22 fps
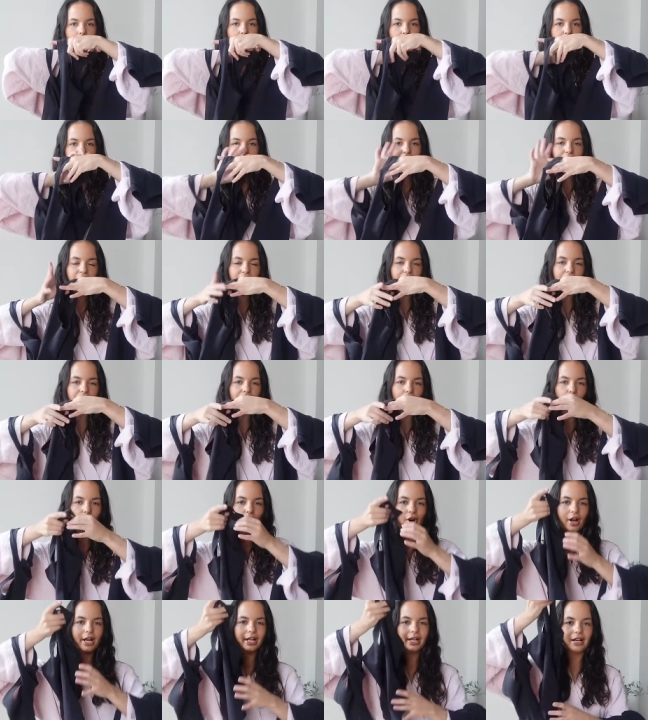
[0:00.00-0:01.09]
bodysuit and
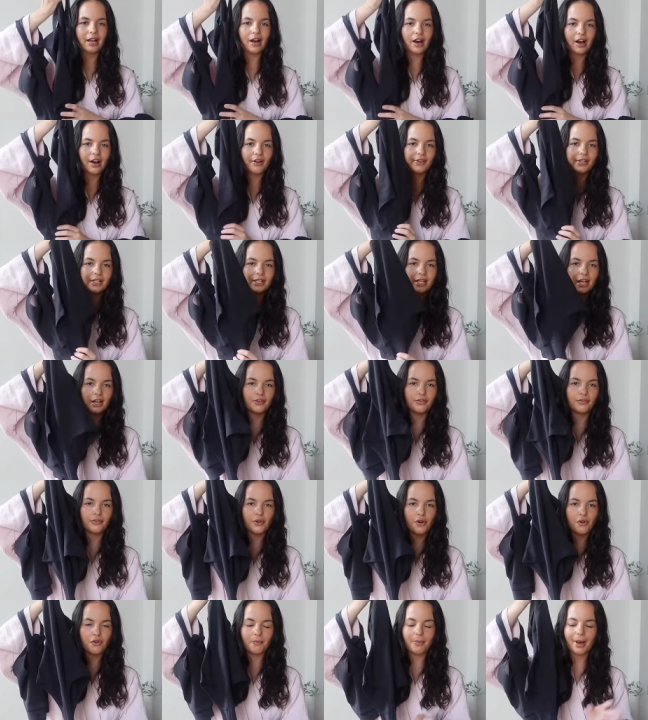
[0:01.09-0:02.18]
what I love, it's like a
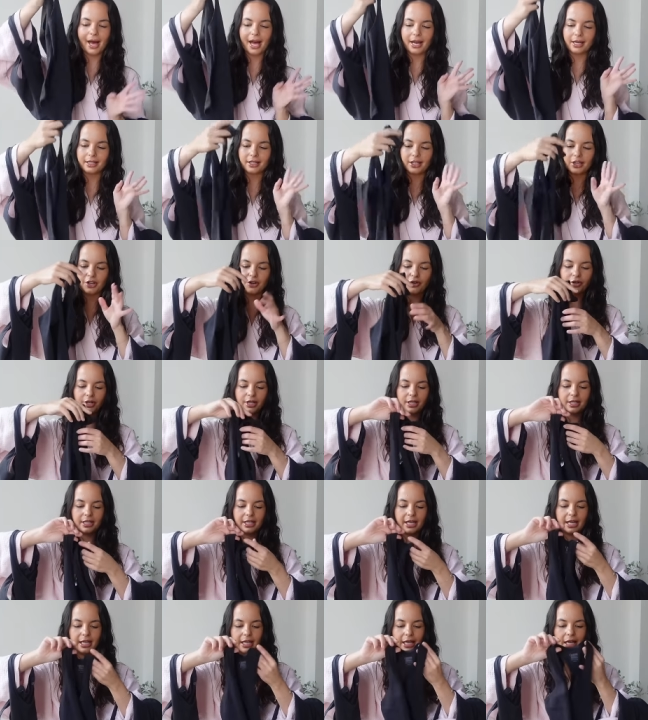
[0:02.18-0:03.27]
thong back so you're not gonna
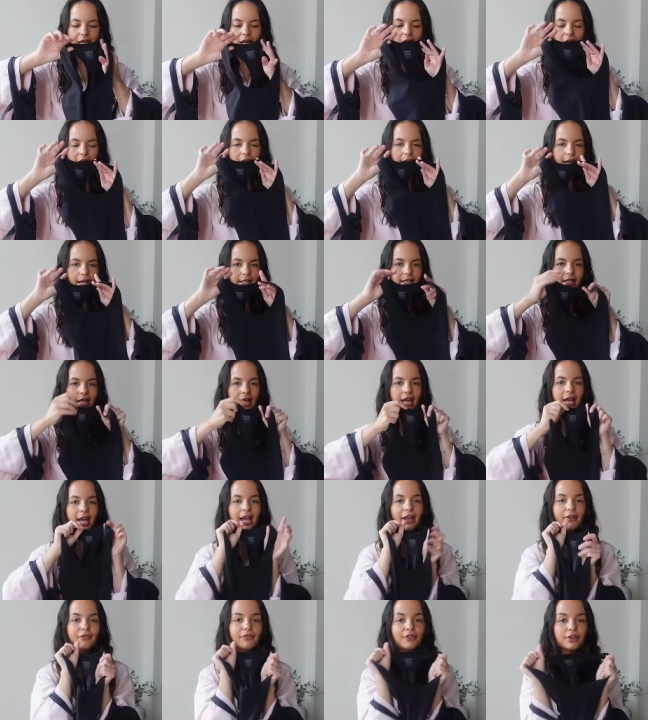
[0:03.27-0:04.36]
see any lines.
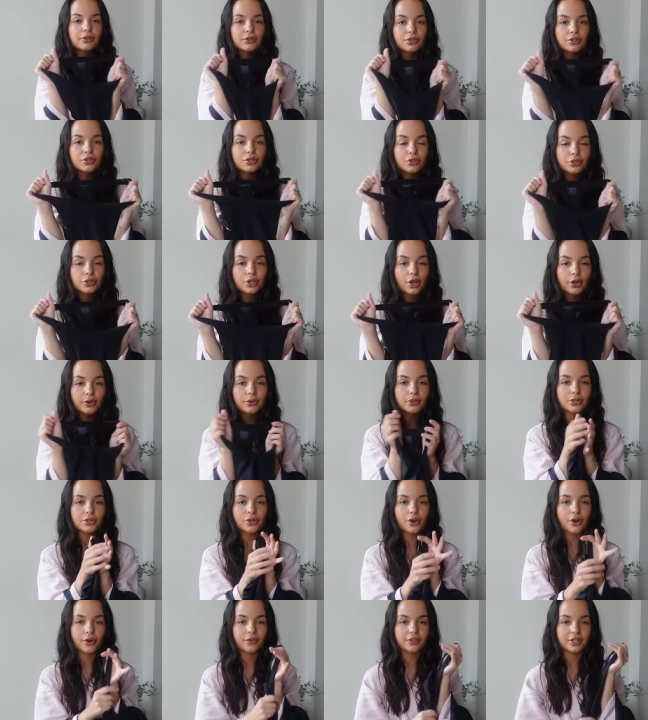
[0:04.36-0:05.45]
It feels so
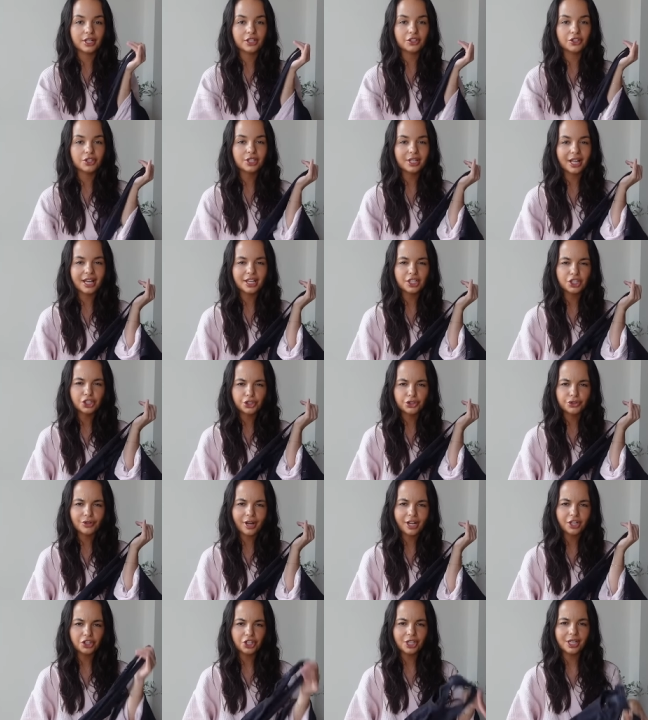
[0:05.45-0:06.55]
soft and just like
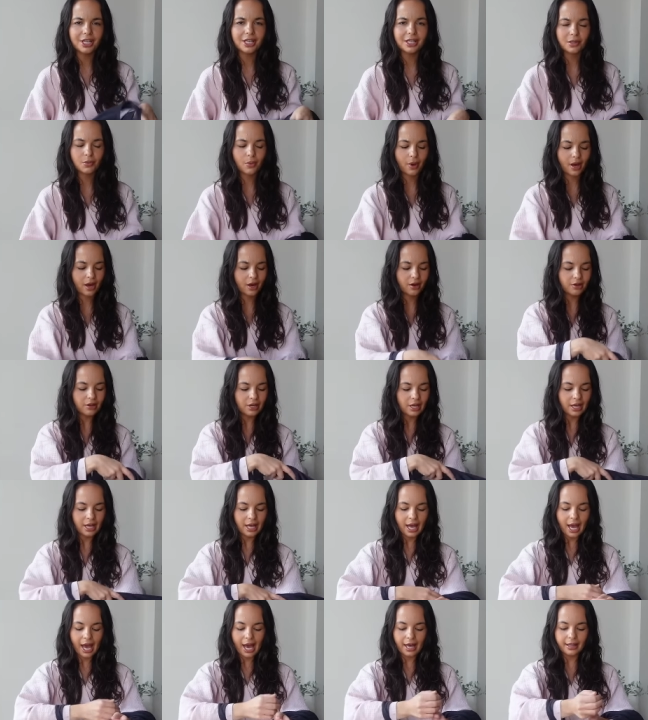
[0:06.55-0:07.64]
stretchy as well.
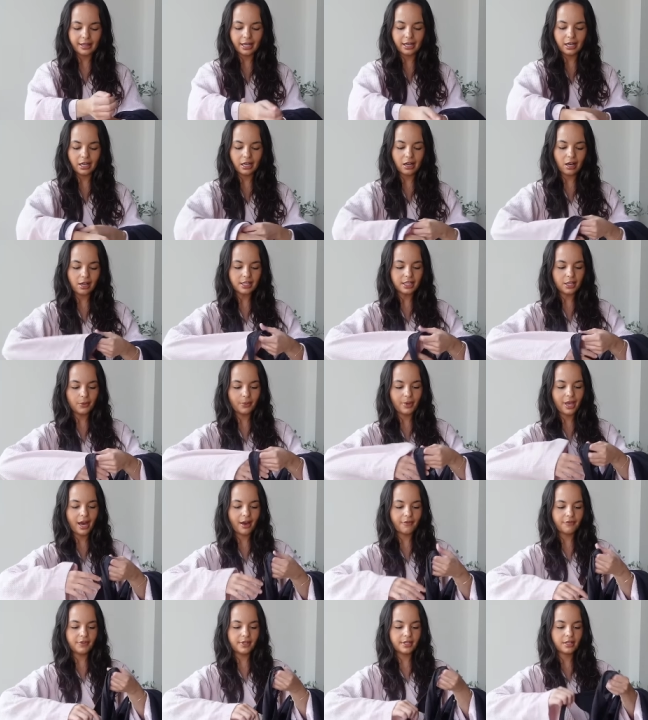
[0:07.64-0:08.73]
And then lastly we
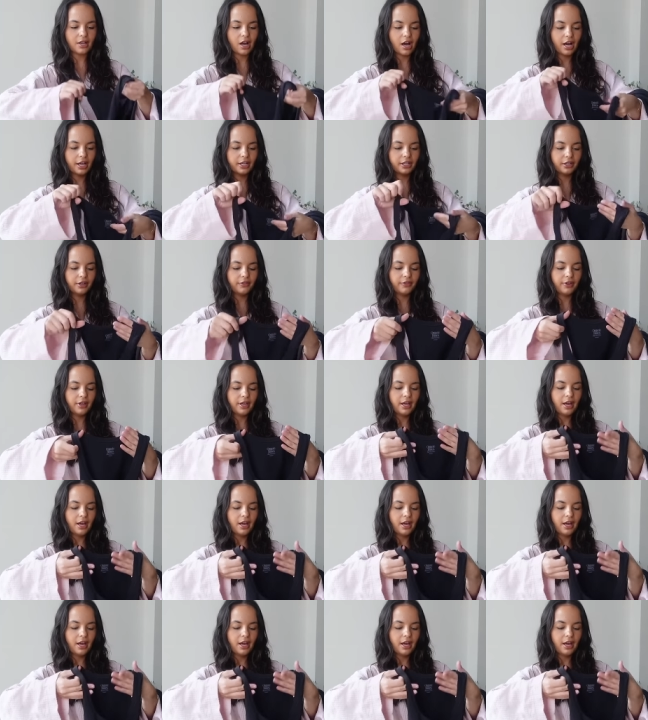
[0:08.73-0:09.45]
have this kind of